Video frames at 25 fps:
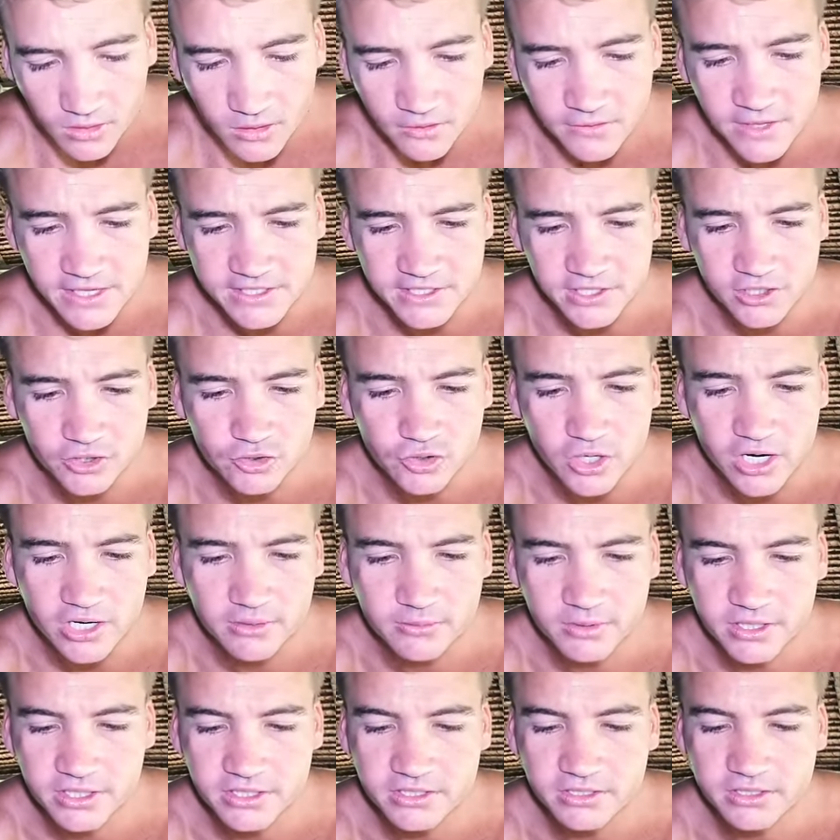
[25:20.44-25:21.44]
That's
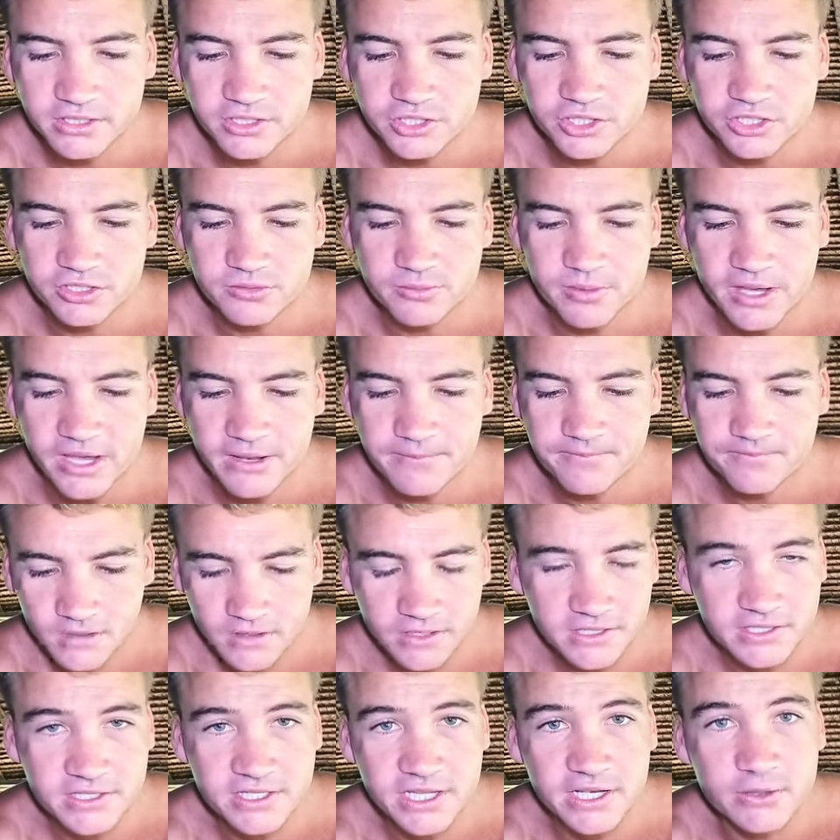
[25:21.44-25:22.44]
incredibly delicious, man.
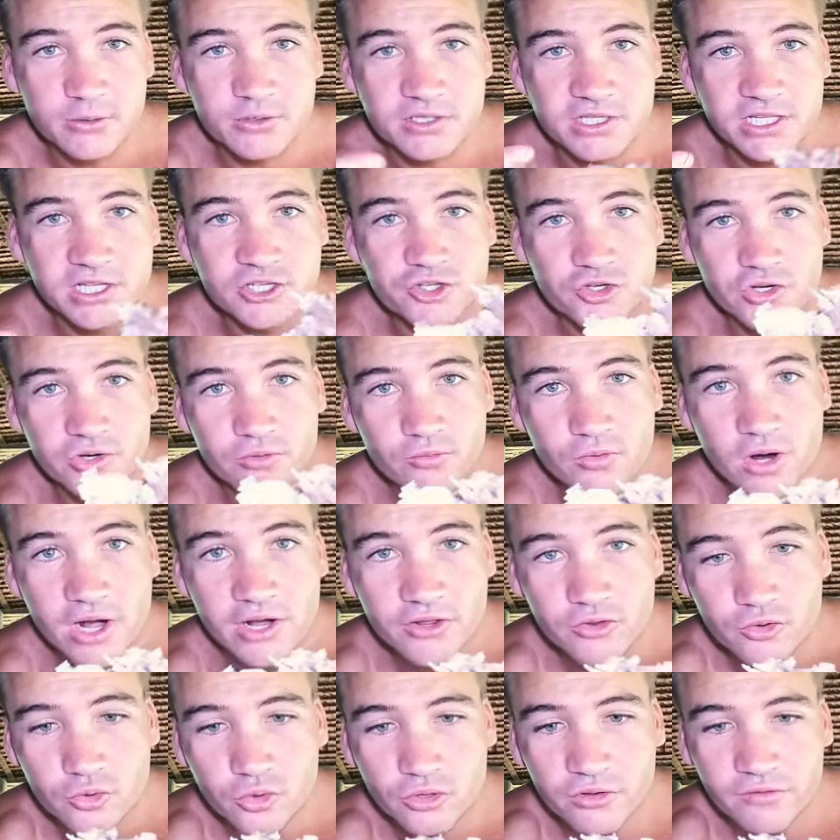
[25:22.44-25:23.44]
This thing was literally
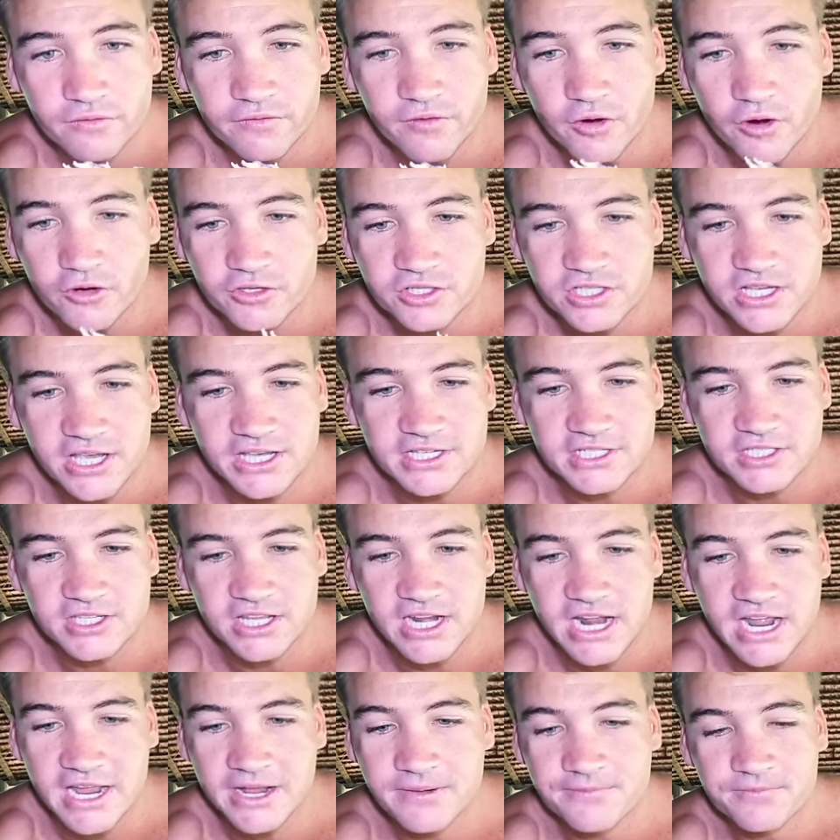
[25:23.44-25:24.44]
running through the forest
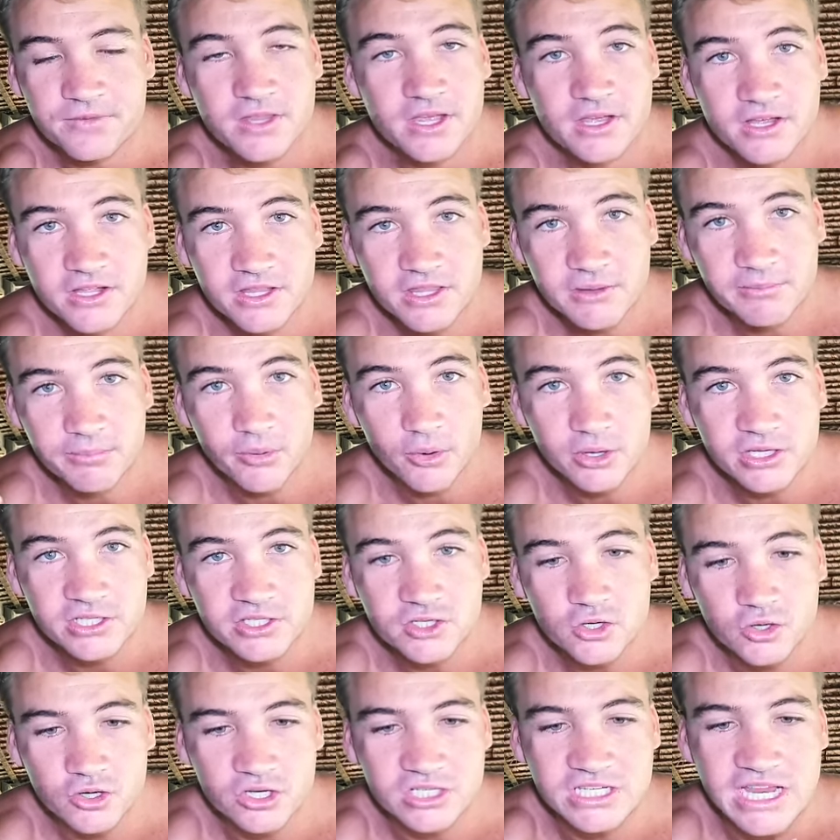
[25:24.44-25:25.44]
yesterday. The boys
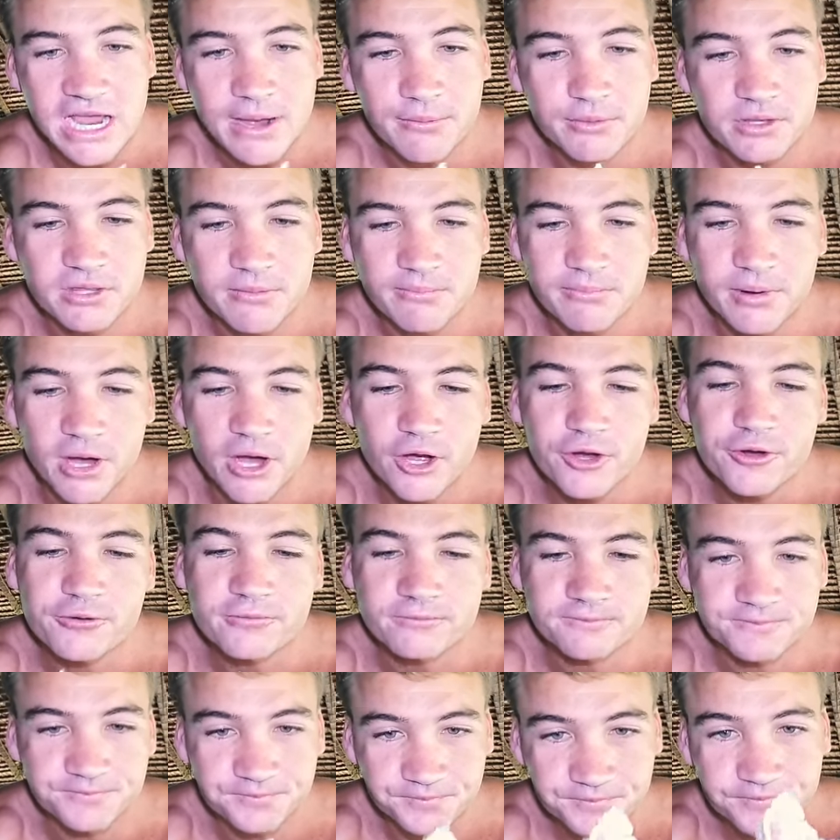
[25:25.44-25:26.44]
took it down with a bow,
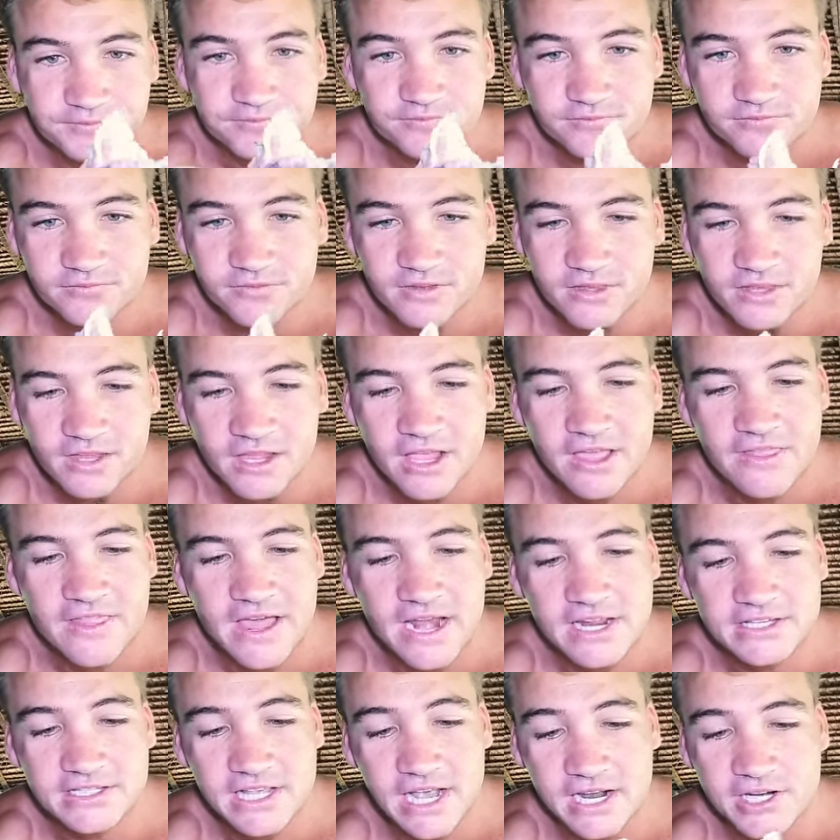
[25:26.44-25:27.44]
and
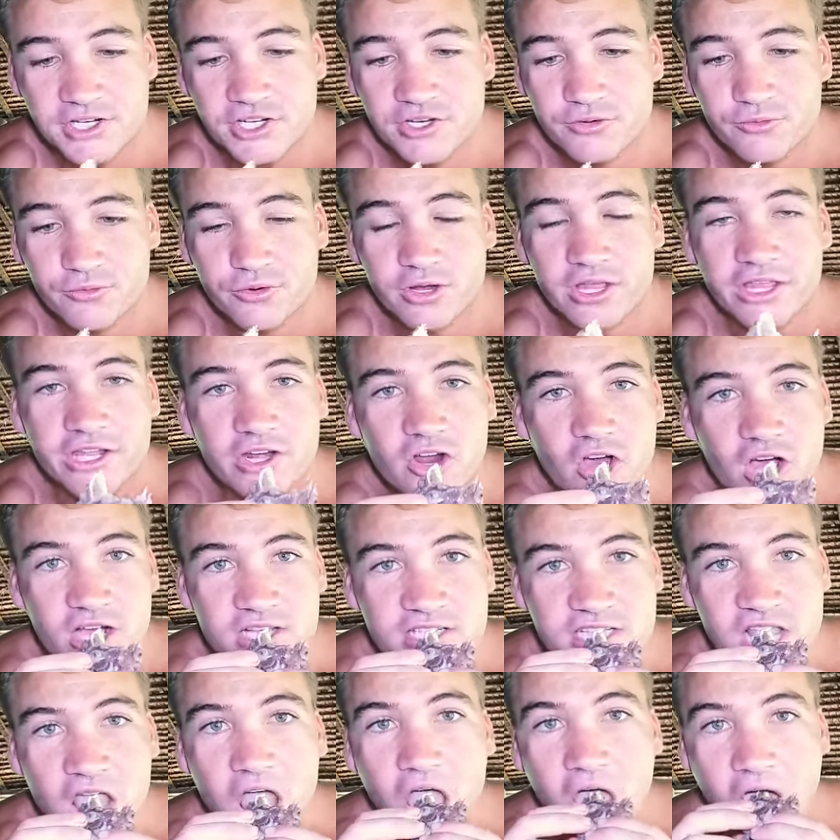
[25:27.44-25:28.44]
that is actually really
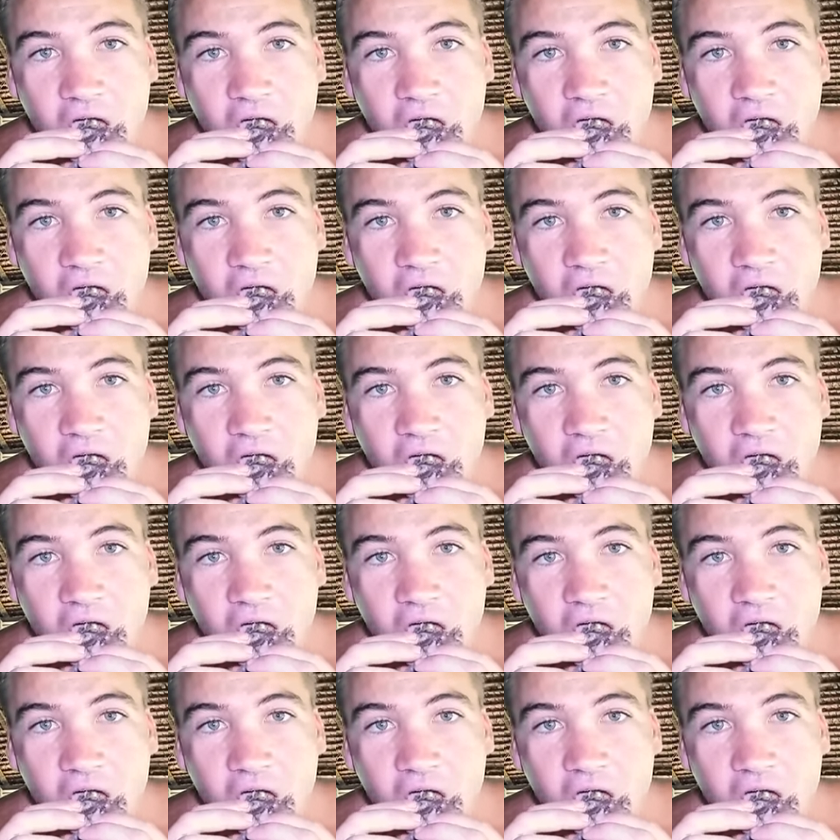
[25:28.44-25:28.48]
nice.